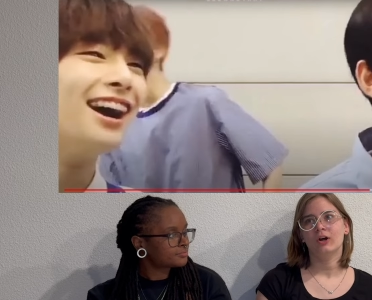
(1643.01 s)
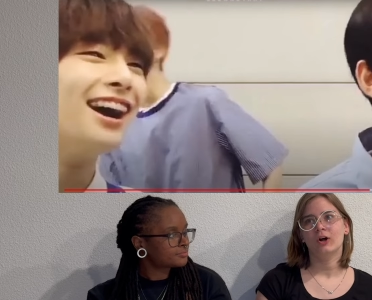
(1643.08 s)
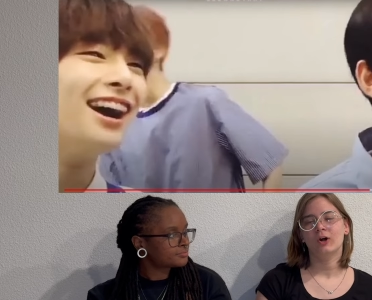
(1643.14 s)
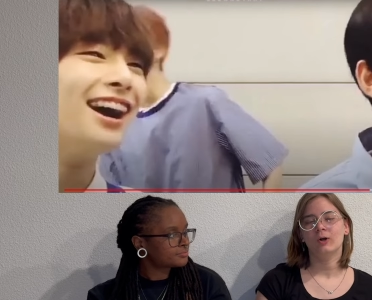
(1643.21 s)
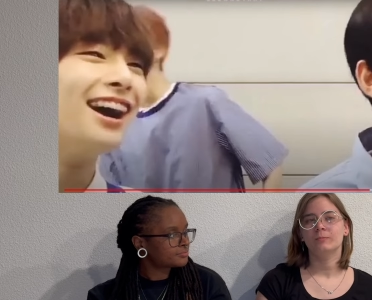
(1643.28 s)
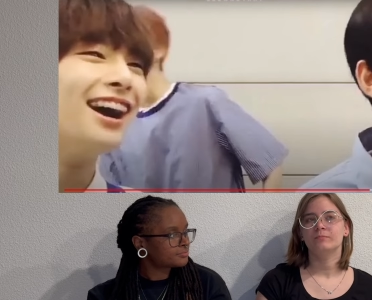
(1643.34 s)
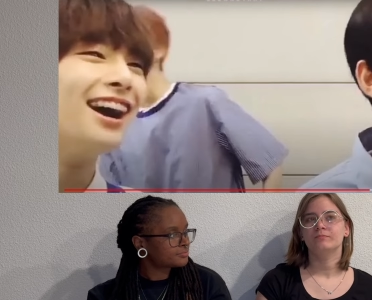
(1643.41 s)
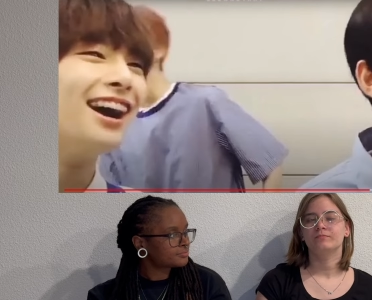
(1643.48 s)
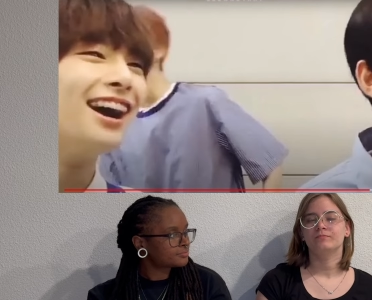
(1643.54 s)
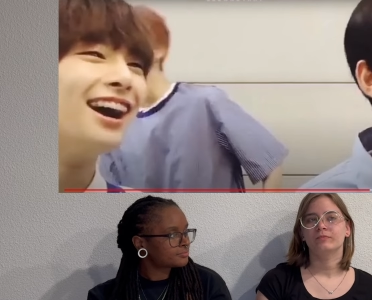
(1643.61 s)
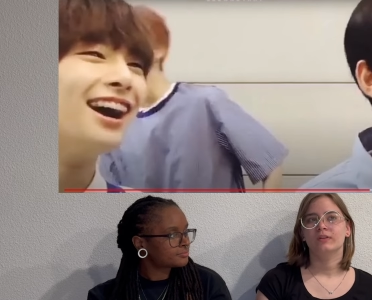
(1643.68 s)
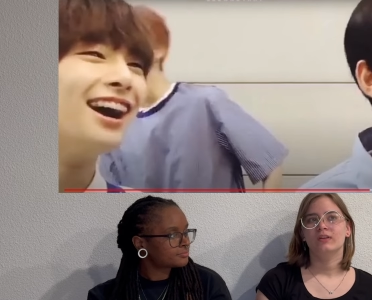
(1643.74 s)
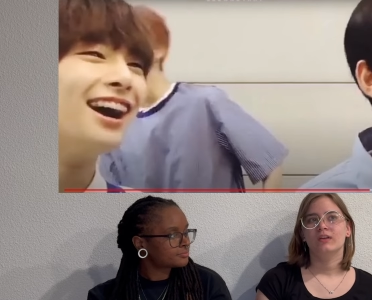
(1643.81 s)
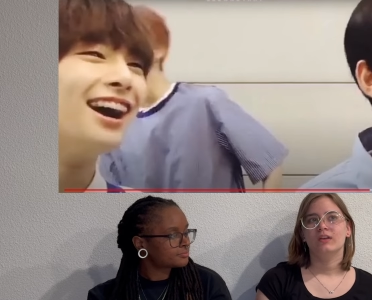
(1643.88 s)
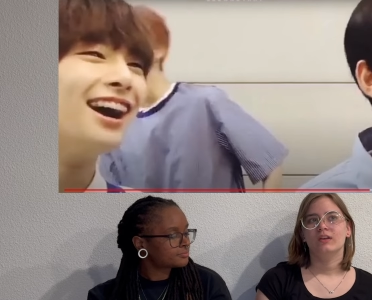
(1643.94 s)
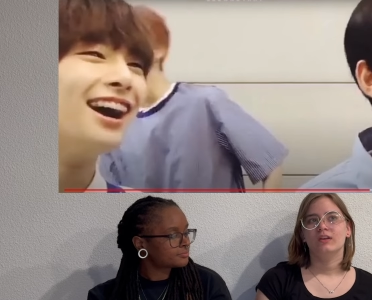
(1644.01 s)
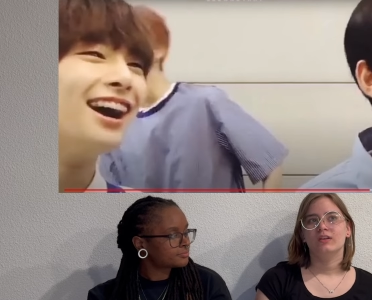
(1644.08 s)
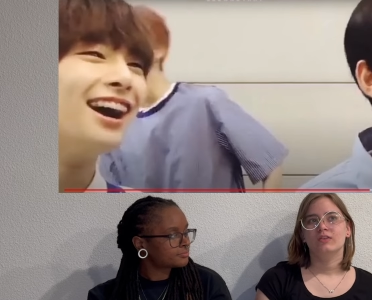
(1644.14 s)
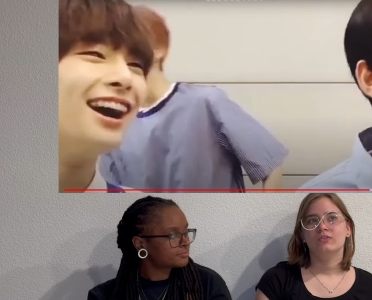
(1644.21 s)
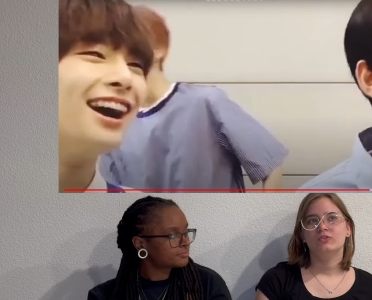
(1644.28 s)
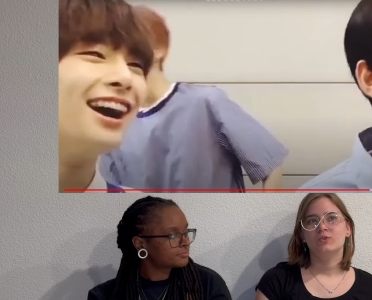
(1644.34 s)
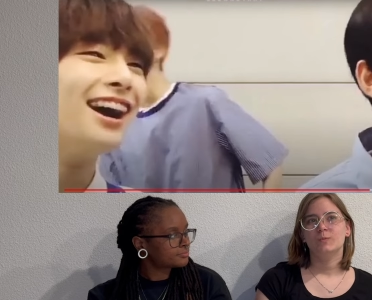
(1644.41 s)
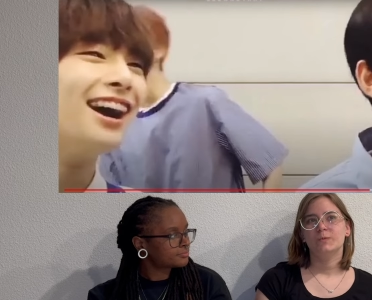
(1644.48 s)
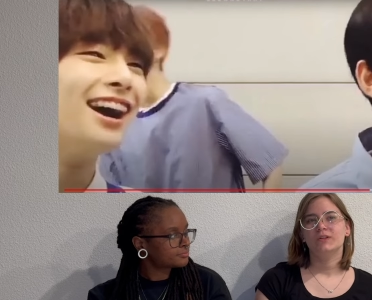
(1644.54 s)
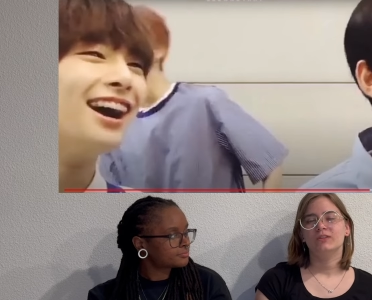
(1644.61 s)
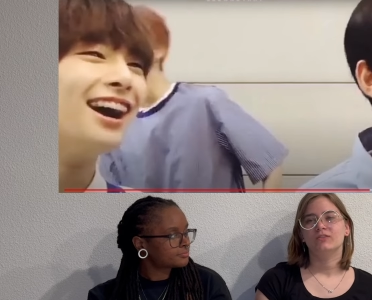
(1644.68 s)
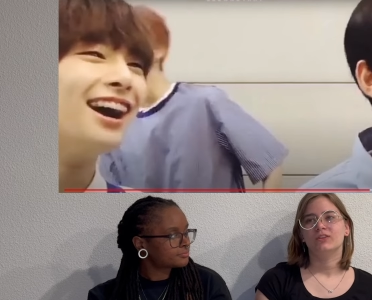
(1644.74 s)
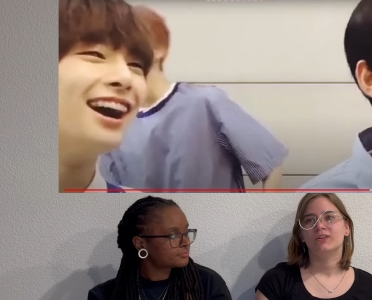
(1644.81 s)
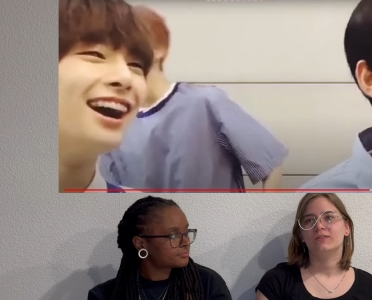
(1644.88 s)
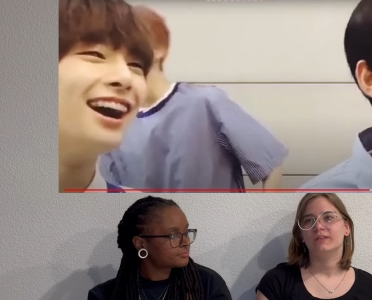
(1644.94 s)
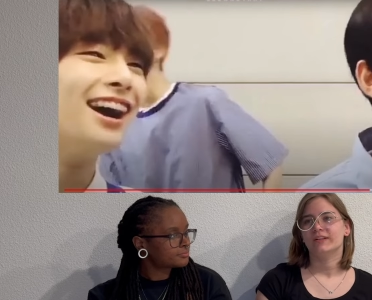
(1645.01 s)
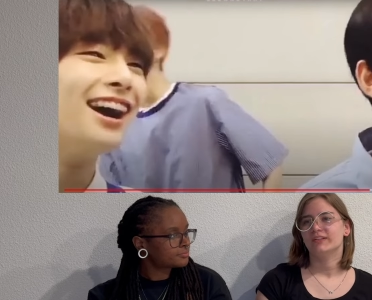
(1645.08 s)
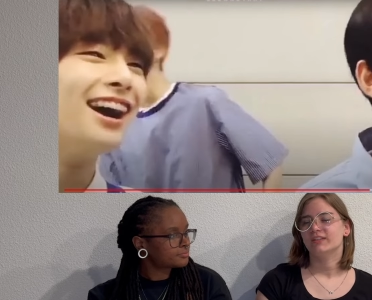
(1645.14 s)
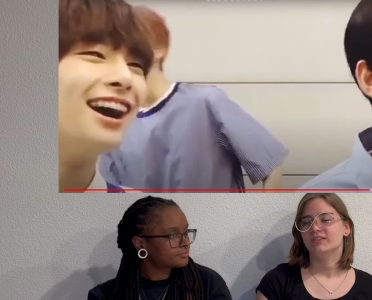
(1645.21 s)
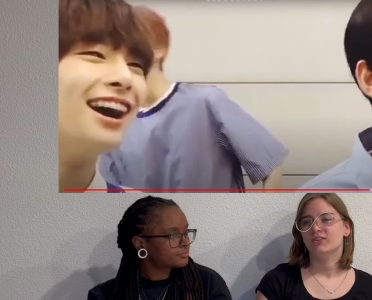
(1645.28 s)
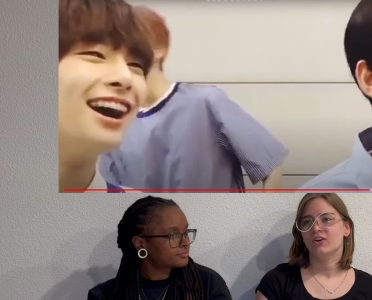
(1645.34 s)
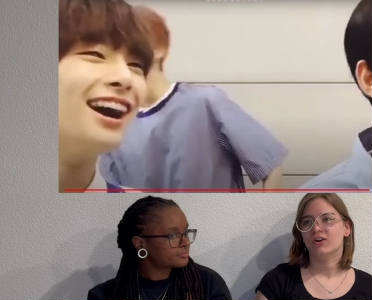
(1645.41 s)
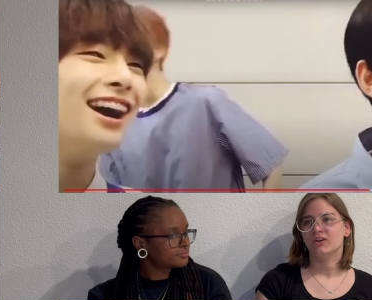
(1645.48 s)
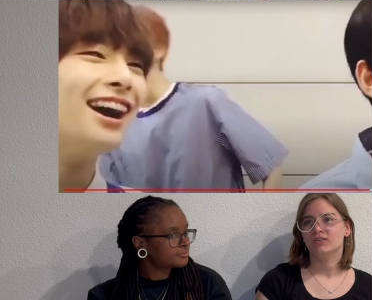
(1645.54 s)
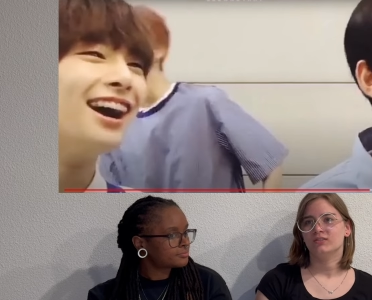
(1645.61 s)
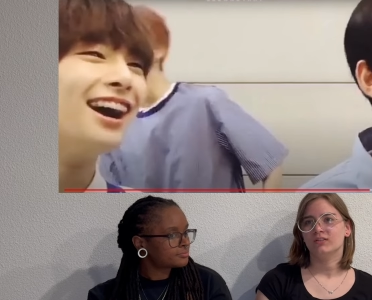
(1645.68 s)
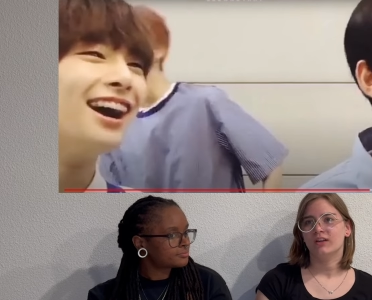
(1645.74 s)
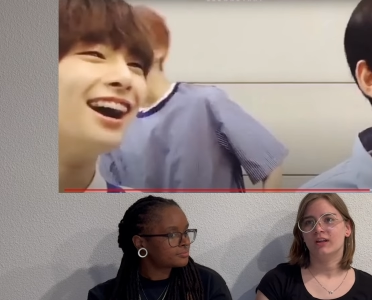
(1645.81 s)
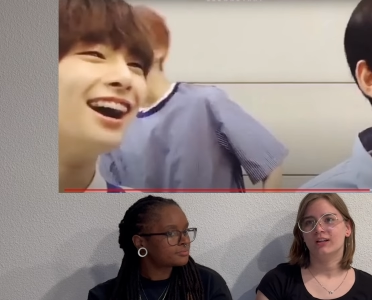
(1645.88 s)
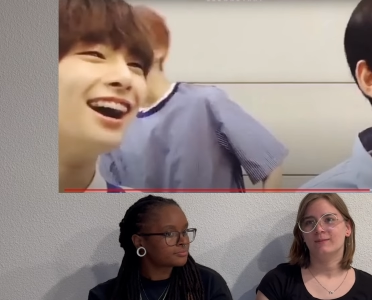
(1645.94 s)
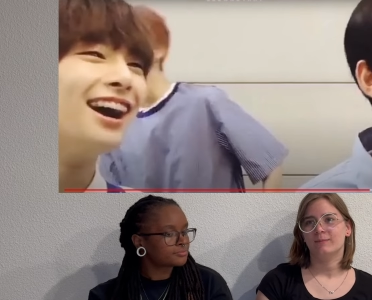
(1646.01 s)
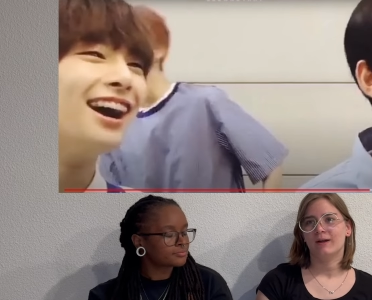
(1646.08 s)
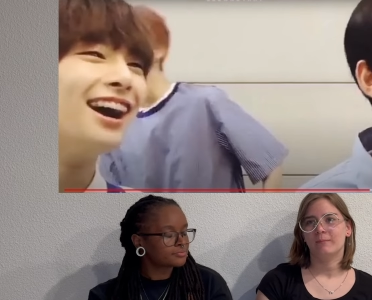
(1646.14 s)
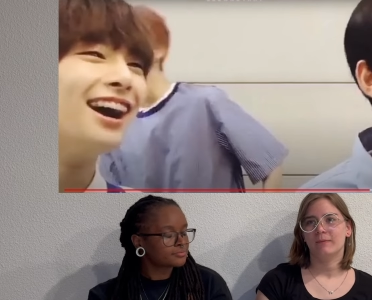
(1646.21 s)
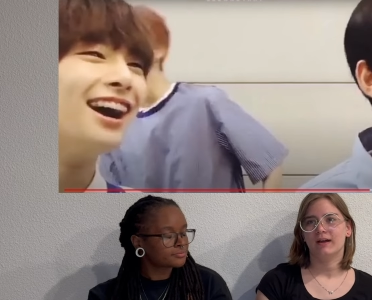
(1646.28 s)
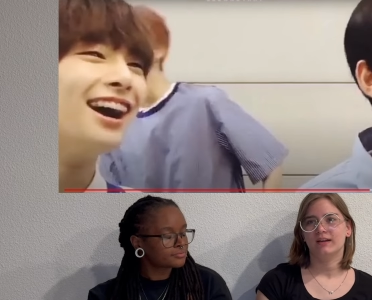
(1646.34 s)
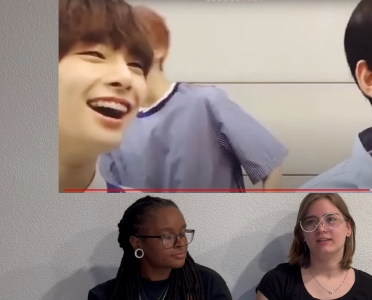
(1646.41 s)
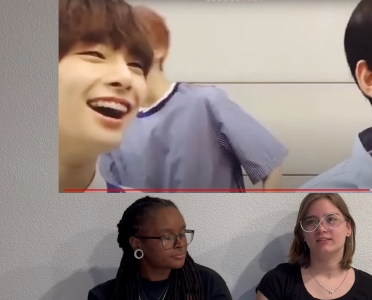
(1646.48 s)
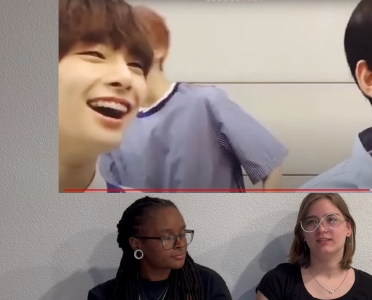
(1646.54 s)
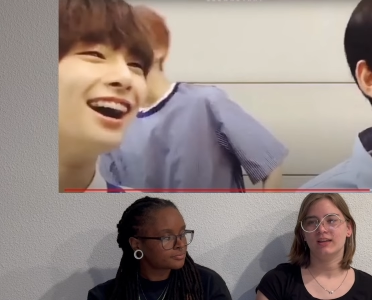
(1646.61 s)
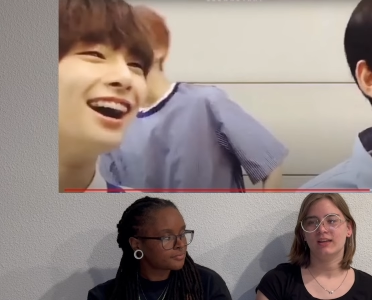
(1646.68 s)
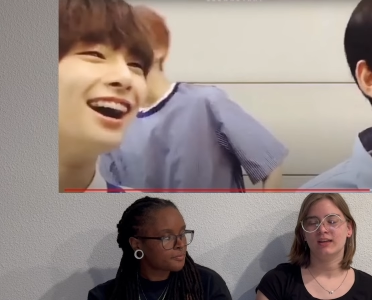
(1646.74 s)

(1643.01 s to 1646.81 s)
Speaker 1: um, "Stupid in Love." That's a song, and mm-hmm. it's by Max.